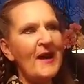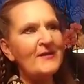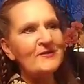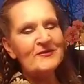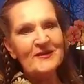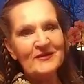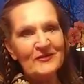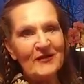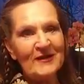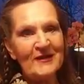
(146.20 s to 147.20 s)
I just think it's
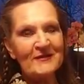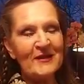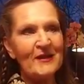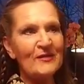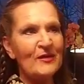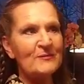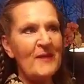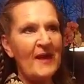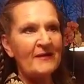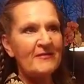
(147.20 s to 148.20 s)
funny as I look
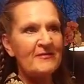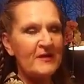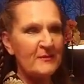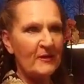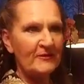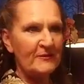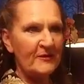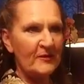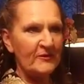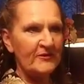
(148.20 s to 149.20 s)
back and think about some of
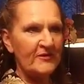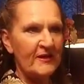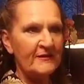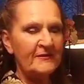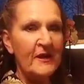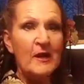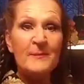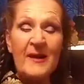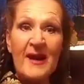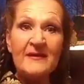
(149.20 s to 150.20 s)
those things.
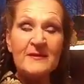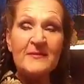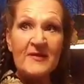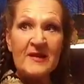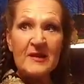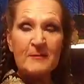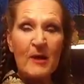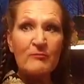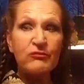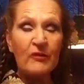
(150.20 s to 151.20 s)
But as I'm thinking
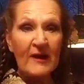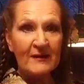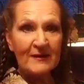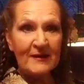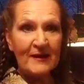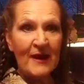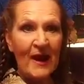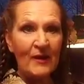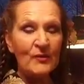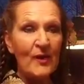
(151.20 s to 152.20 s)
about branding and
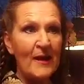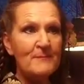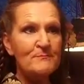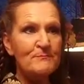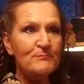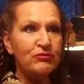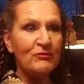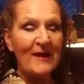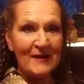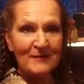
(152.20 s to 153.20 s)
how do I
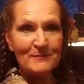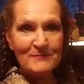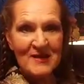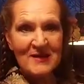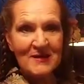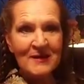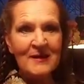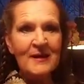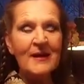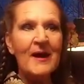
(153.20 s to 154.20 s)
brand me,
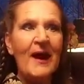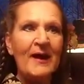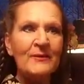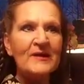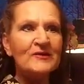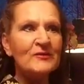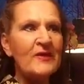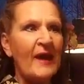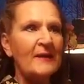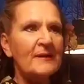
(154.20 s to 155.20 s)
how do I do
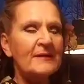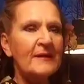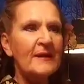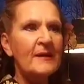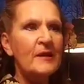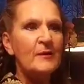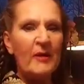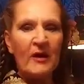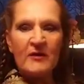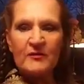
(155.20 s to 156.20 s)
that? And
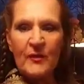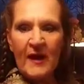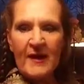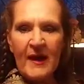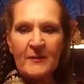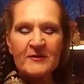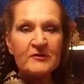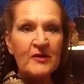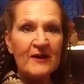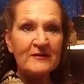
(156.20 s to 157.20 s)
part of why I was
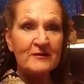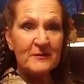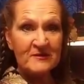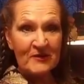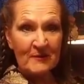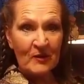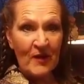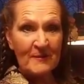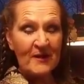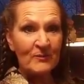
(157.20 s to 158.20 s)
attracted to Pajama
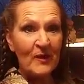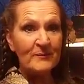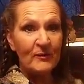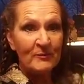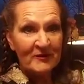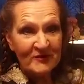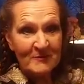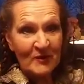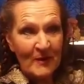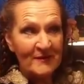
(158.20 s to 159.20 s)
Gramma and why well,
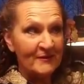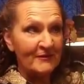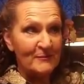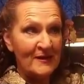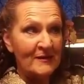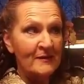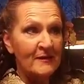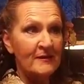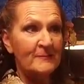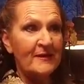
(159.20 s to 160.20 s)
Pajama Gramma is me
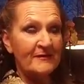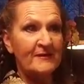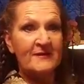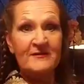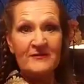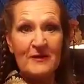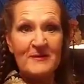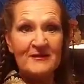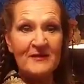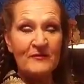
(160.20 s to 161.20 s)
because I did find
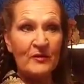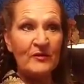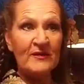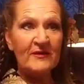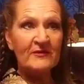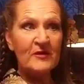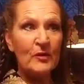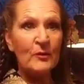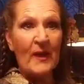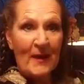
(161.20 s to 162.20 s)
myself early this
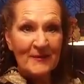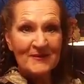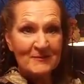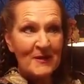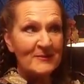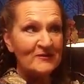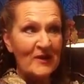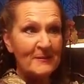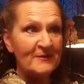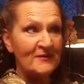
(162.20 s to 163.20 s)
year. I was in my
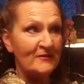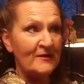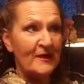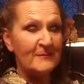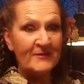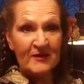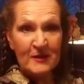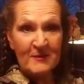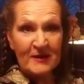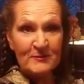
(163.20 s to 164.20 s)
pajamas every day. I'm sitting
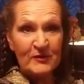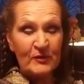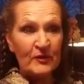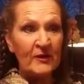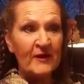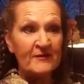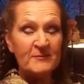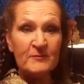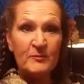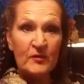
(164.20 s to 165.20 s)
at my computer as
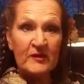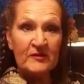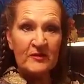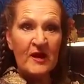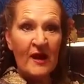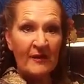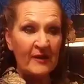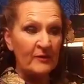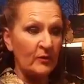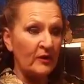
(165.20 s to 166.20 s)
I'm moving to the
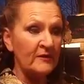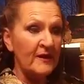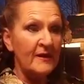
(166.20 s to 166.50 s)
online world,